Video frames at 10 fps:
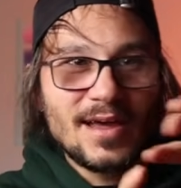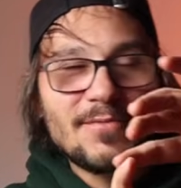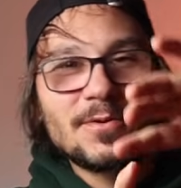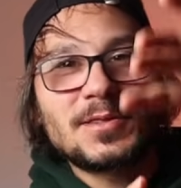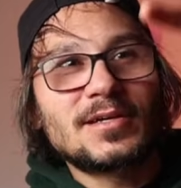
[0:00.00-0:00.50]

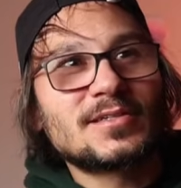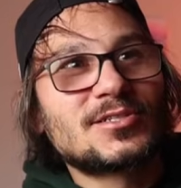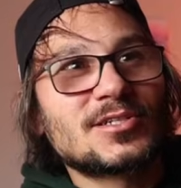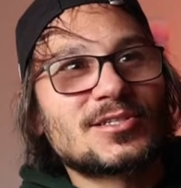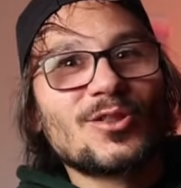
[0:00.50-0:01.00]
everything is
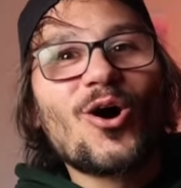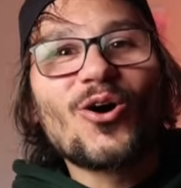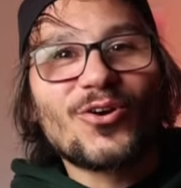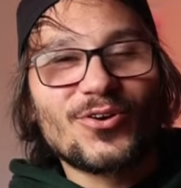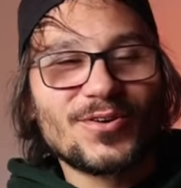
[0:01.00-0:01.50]
just
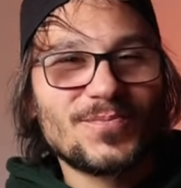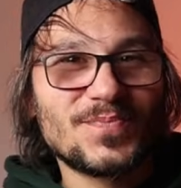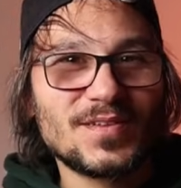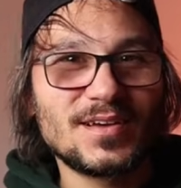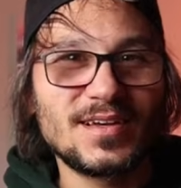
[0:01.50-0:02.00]
longer.
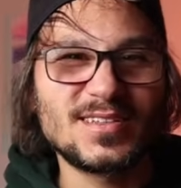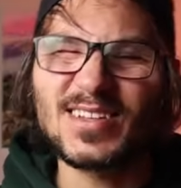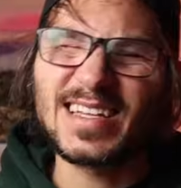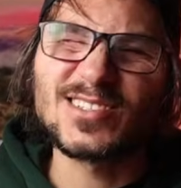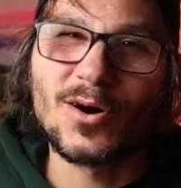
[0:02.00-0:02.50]
It's
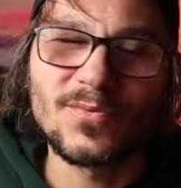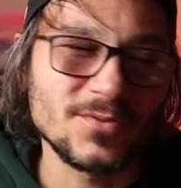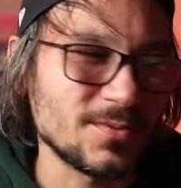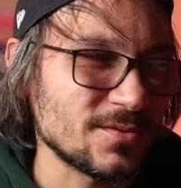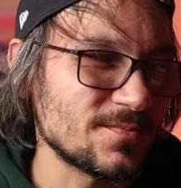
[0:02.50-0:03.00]
not as
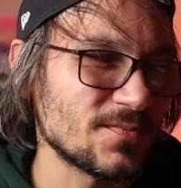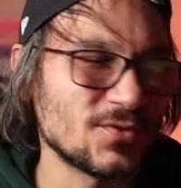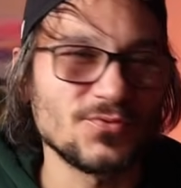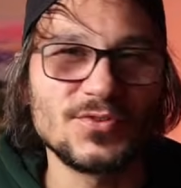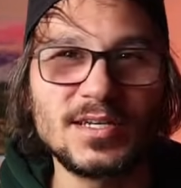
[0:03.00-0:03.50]
comfortable
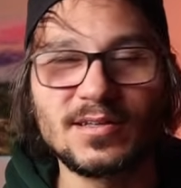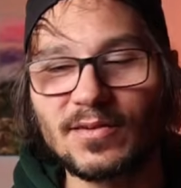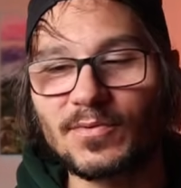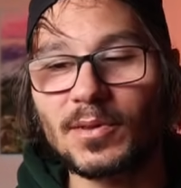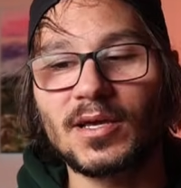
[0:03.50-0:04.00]
to read
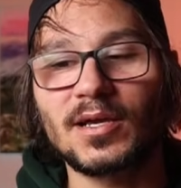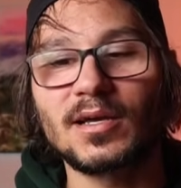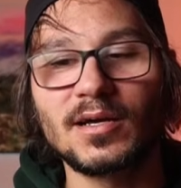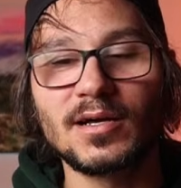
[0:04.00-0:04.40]
and everything.